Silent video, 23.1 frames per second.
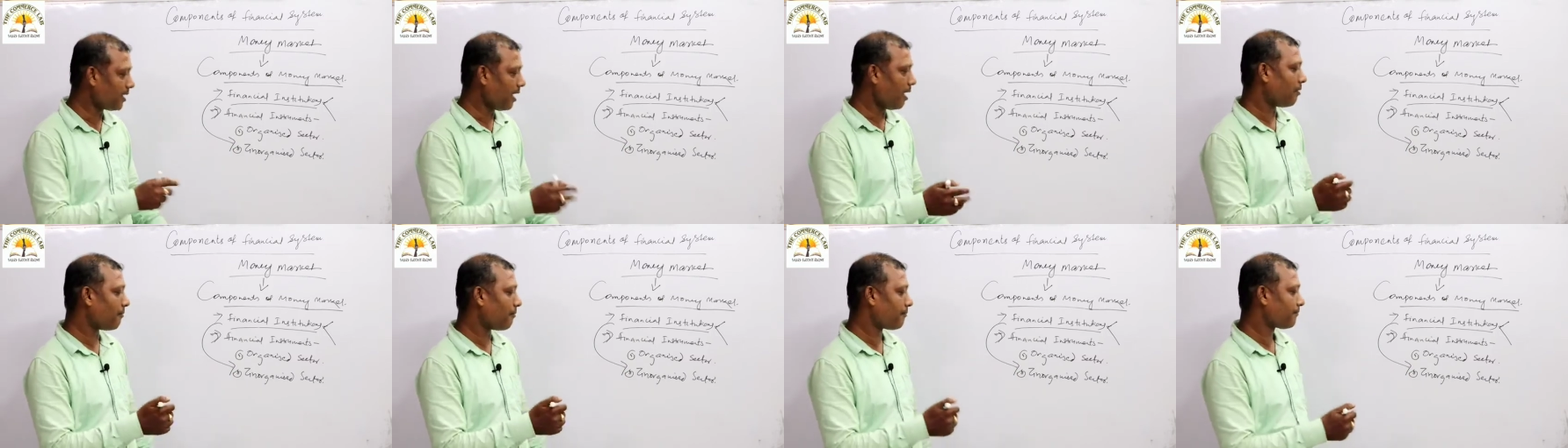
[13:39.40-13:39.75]

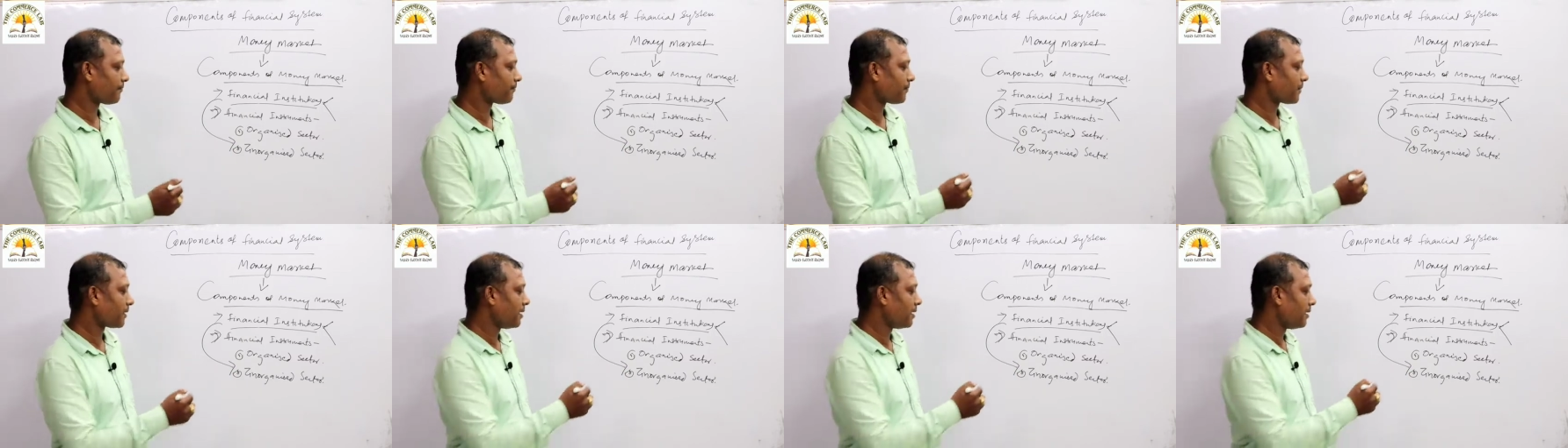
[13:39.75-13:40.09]

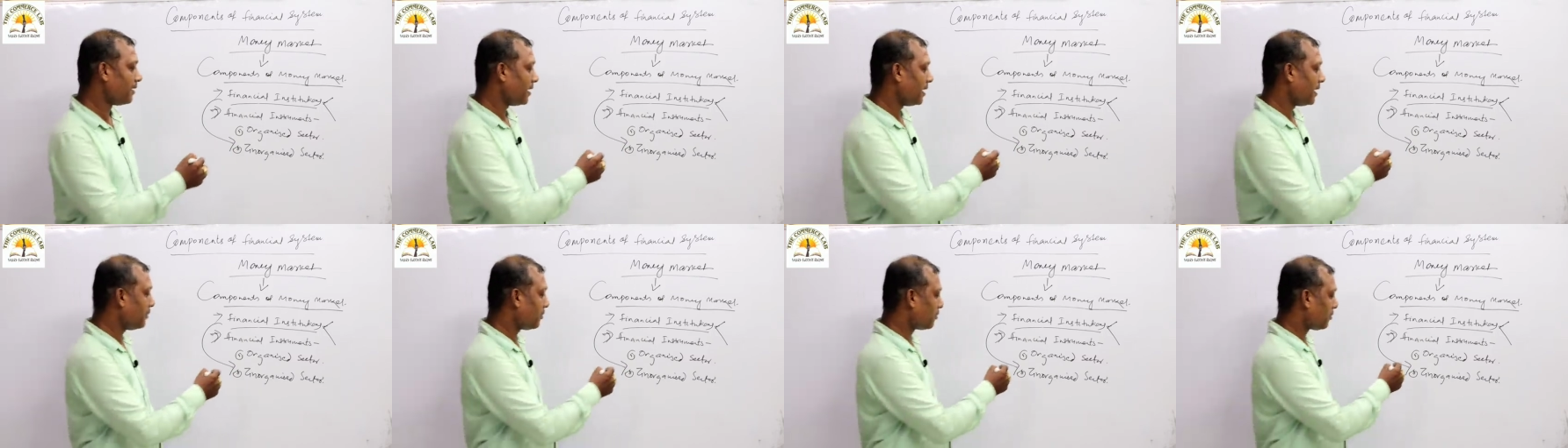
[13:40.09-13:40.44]
Now,
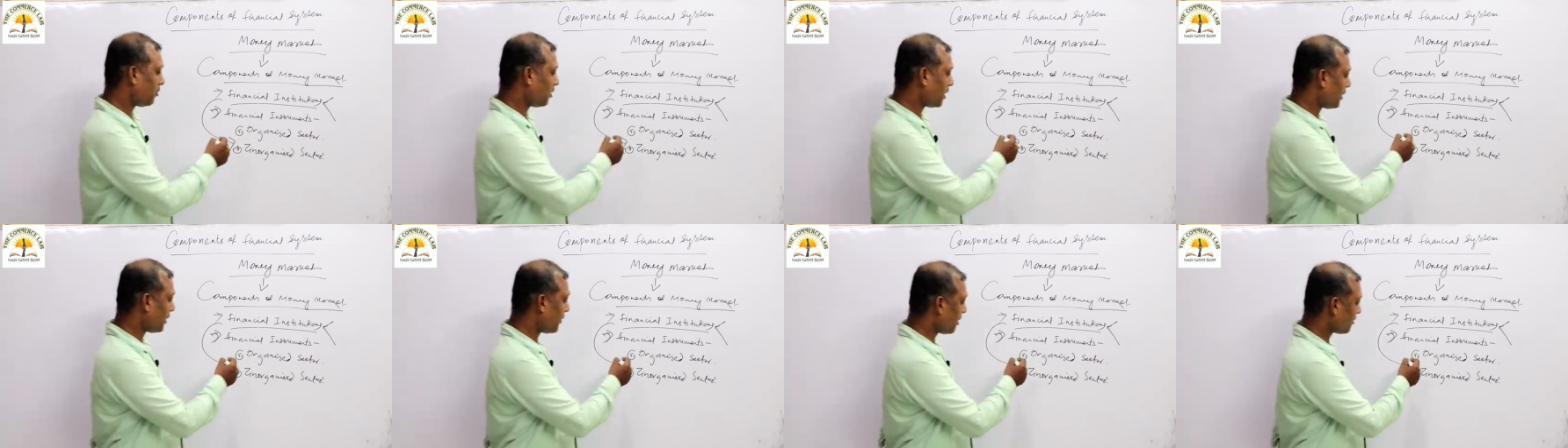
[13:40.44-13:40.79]
if you
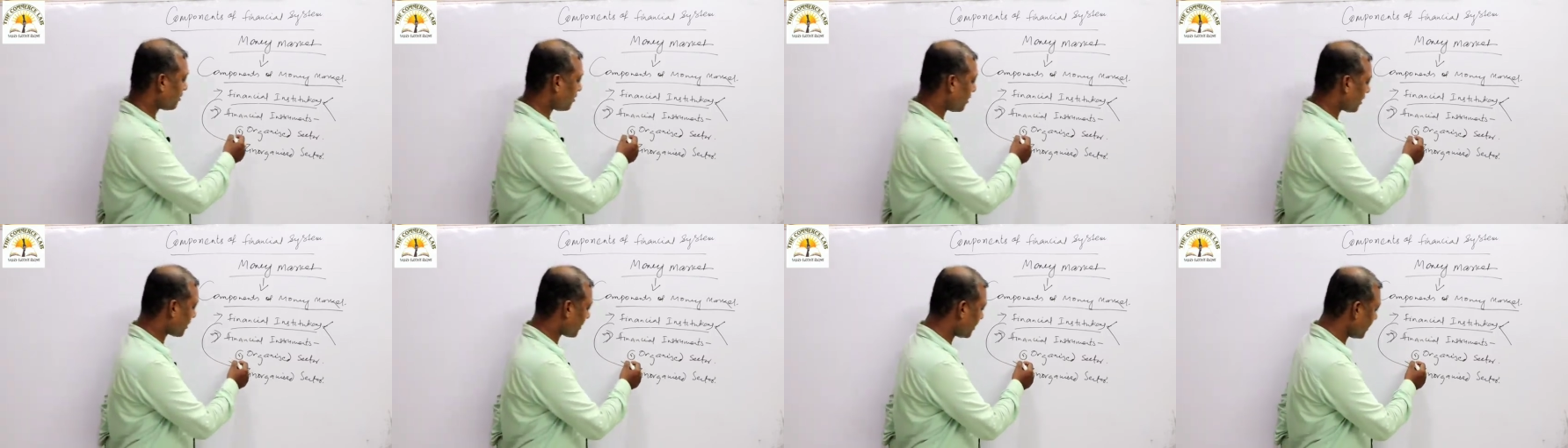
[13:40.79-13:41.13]
talk
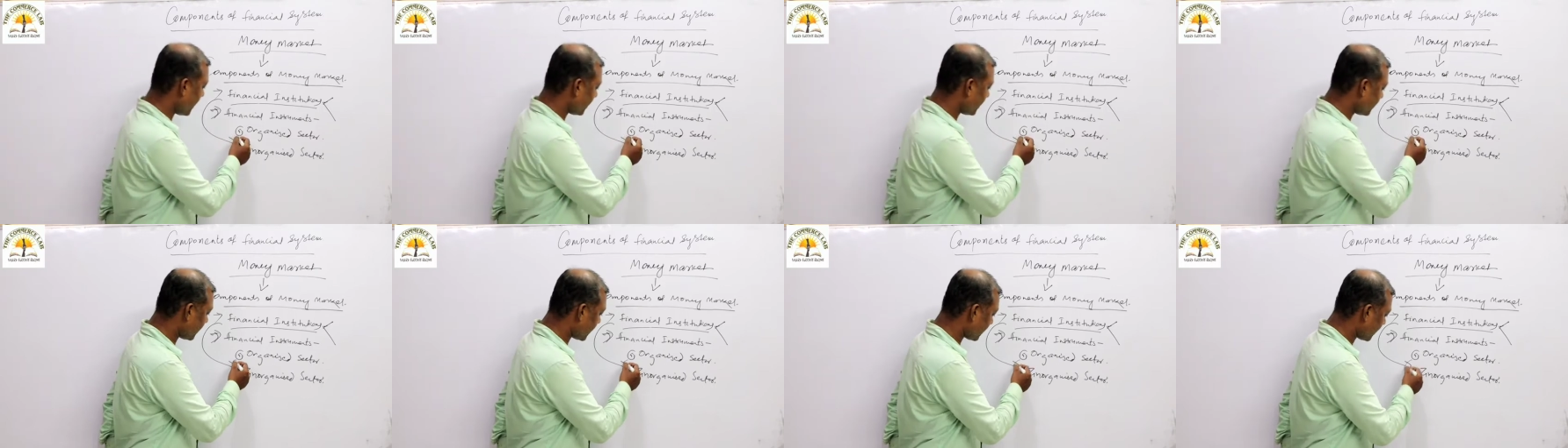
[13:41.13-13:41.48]
about
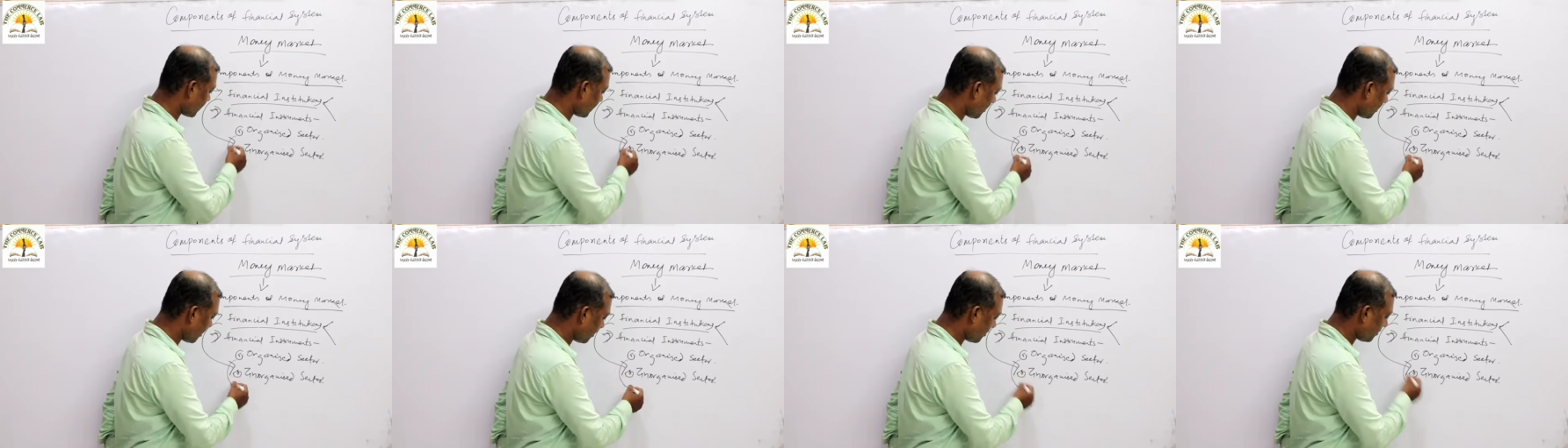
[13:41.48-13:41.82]
organized
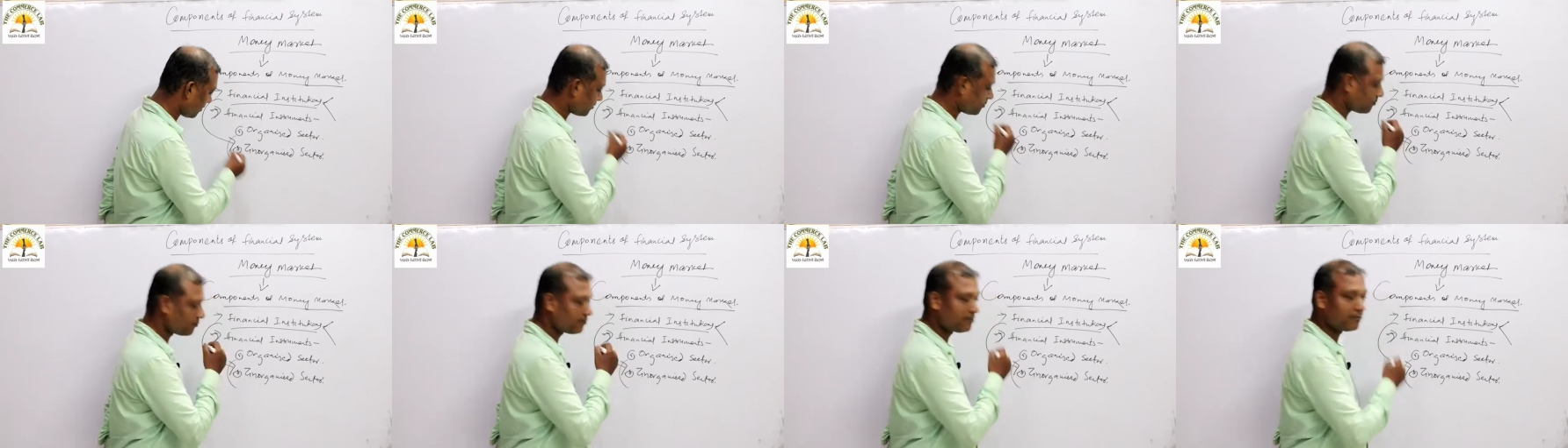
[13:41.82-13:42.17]

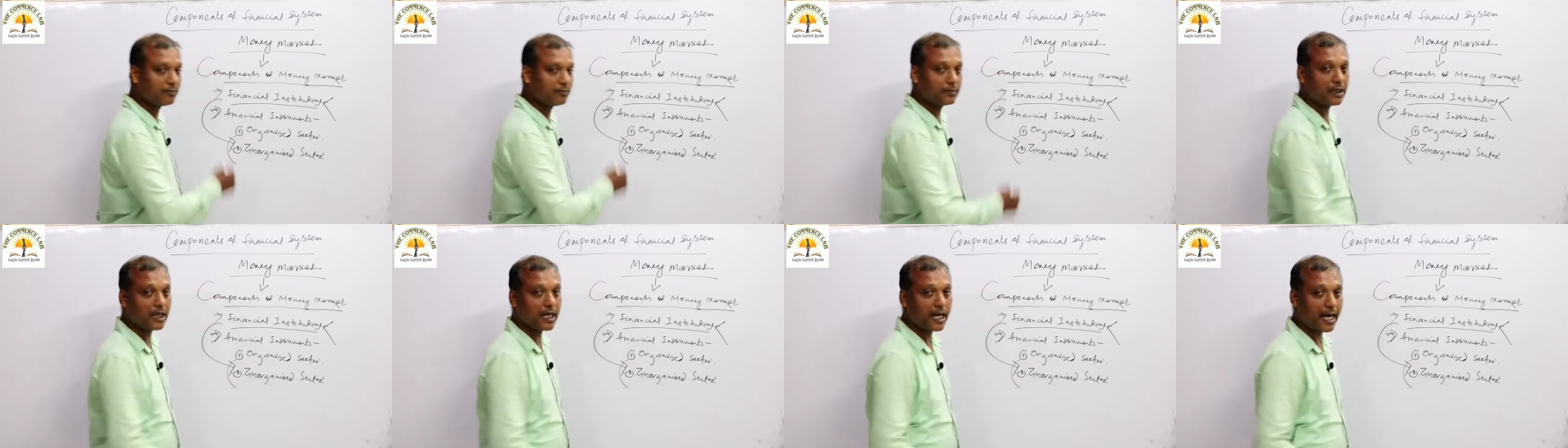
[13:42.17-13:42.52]
sector,
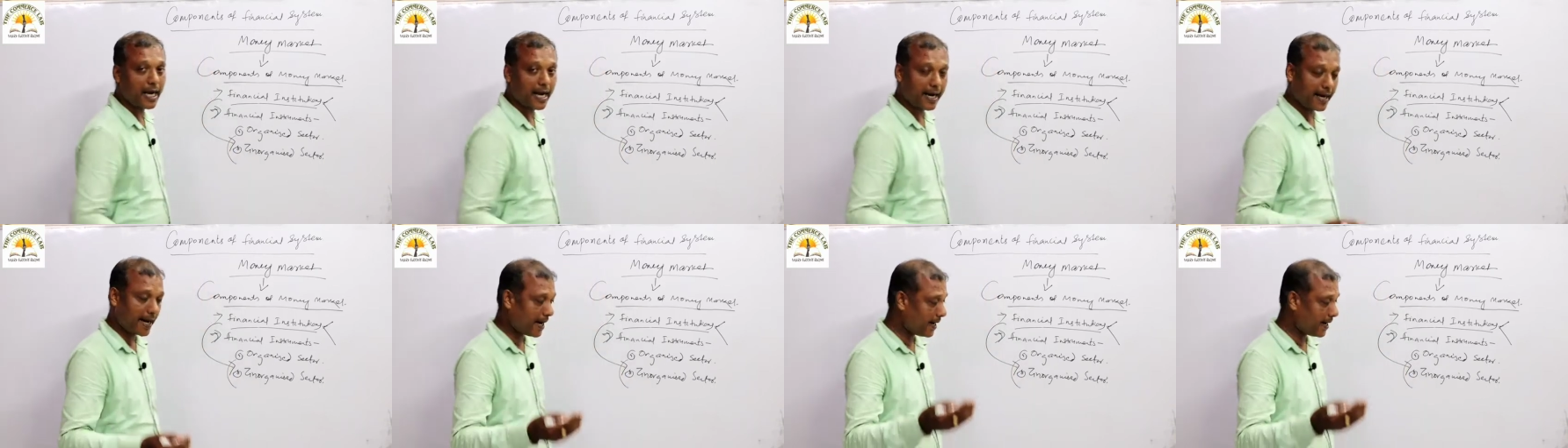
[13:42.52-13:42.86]

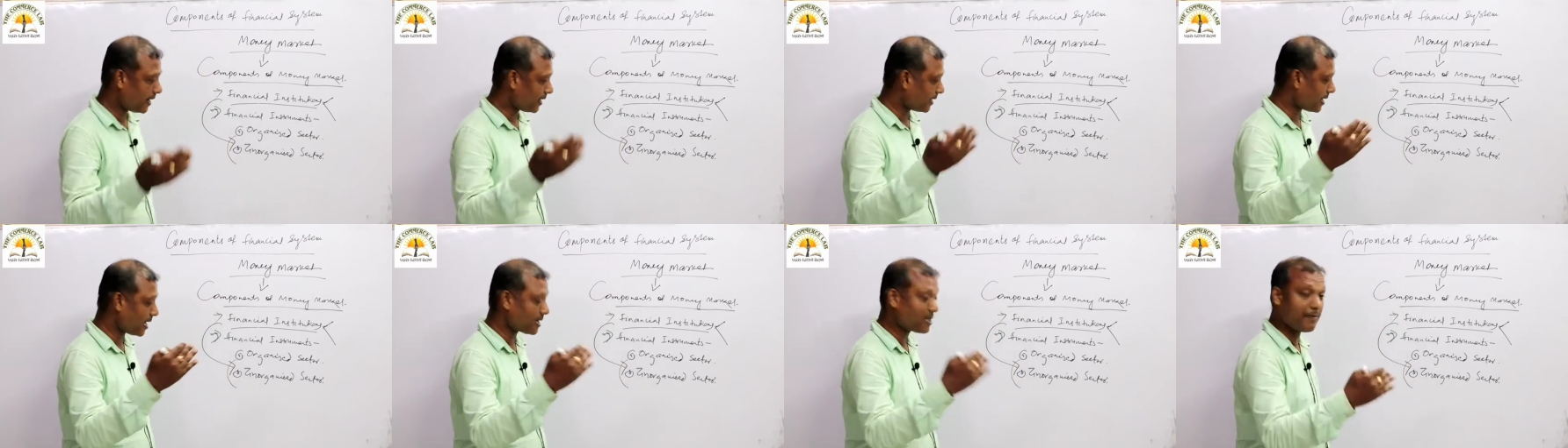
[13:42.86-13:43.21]

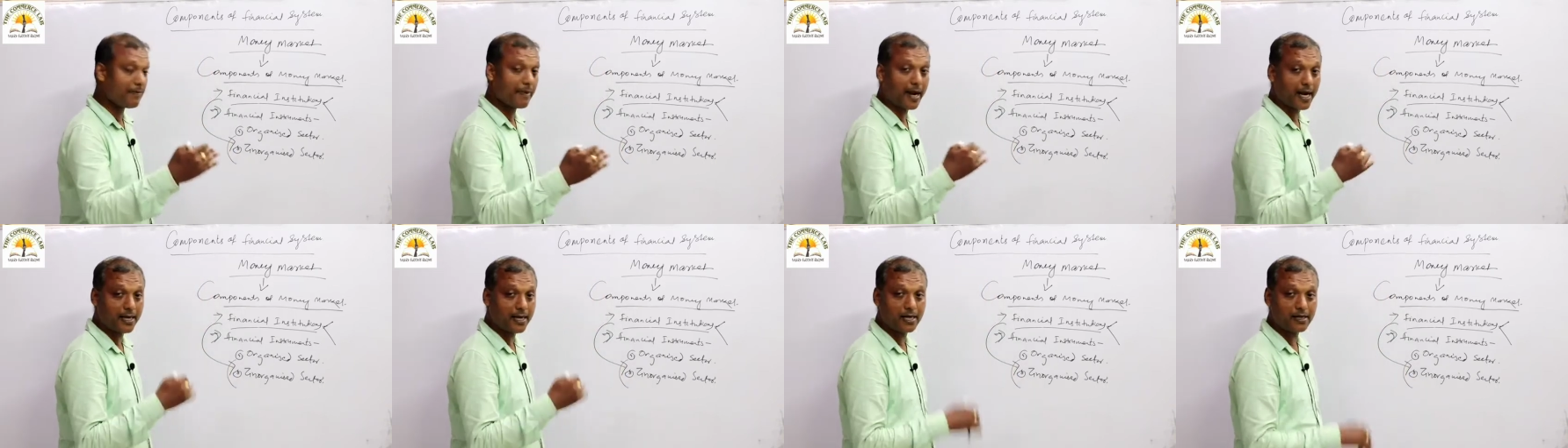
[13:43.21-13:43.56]
again a
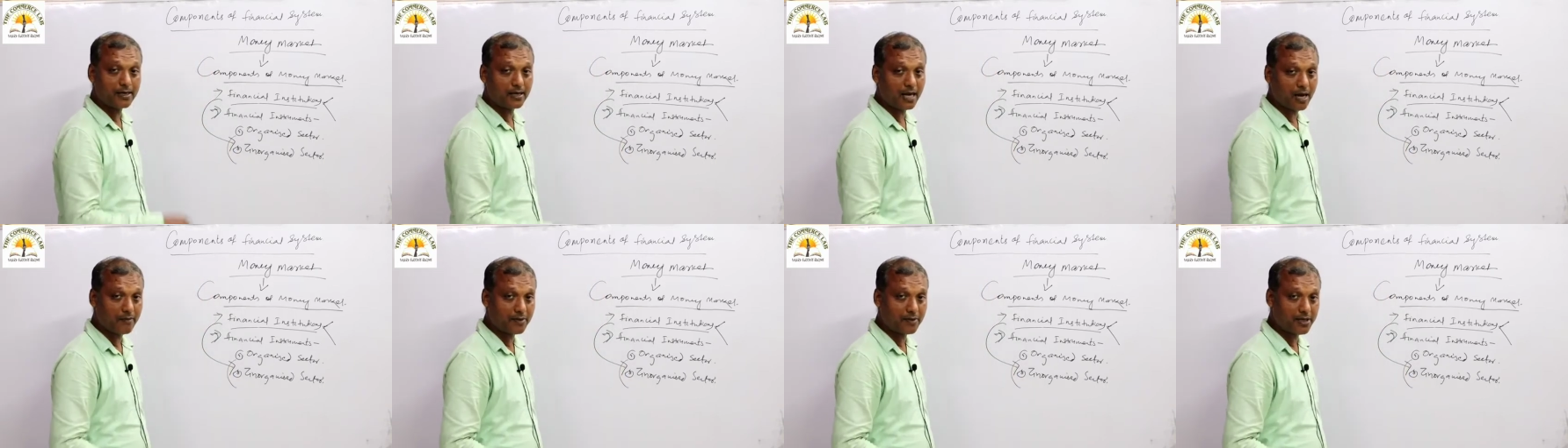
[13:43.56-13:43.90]

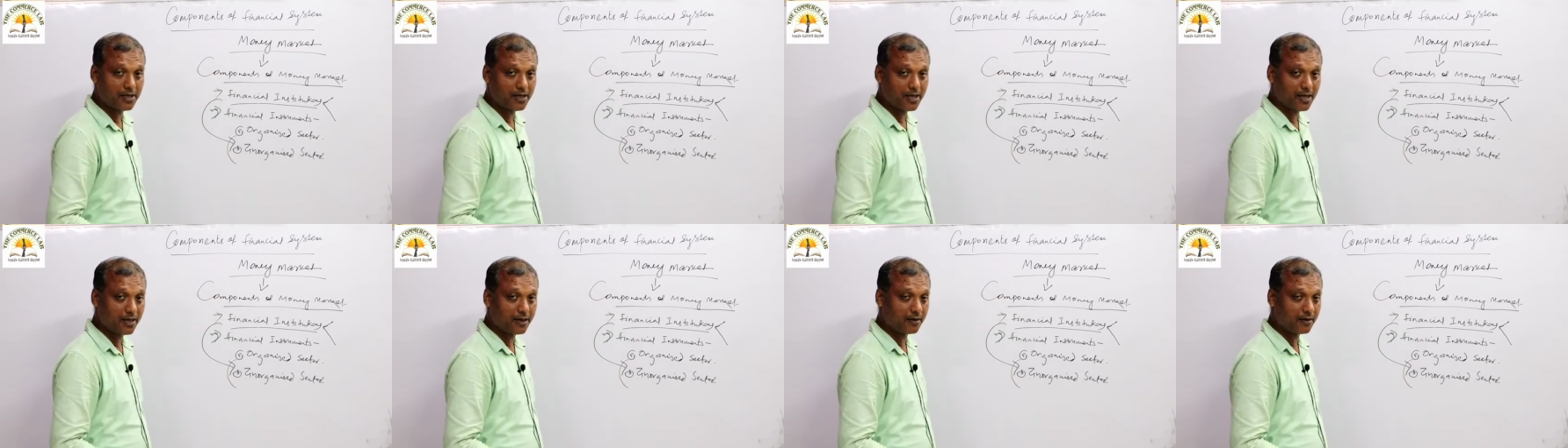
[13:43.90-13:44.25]
classification
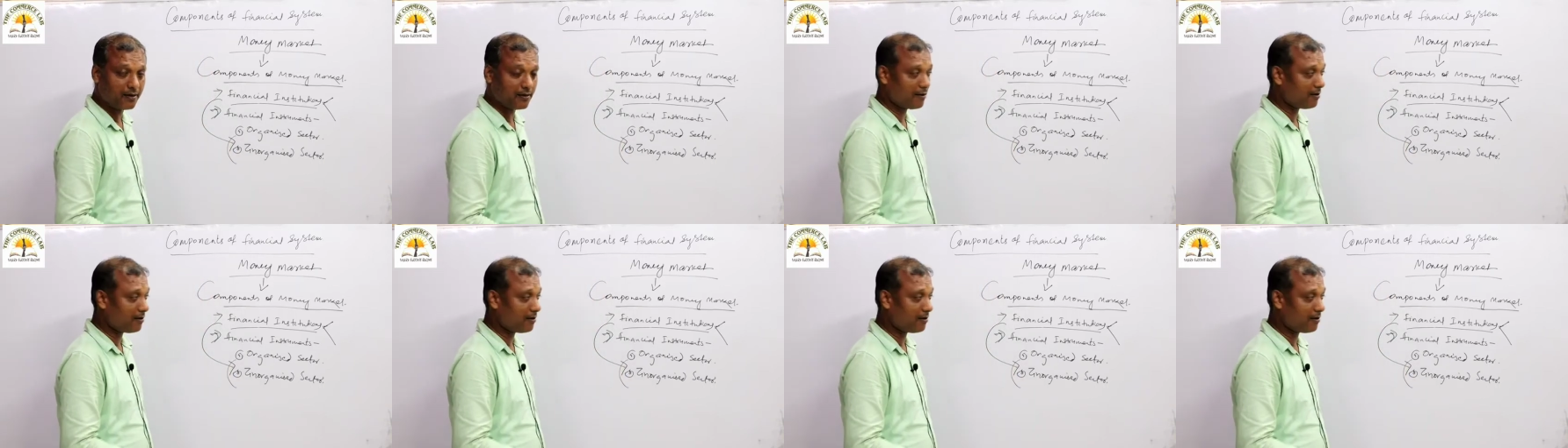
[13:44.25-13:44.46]
comes here.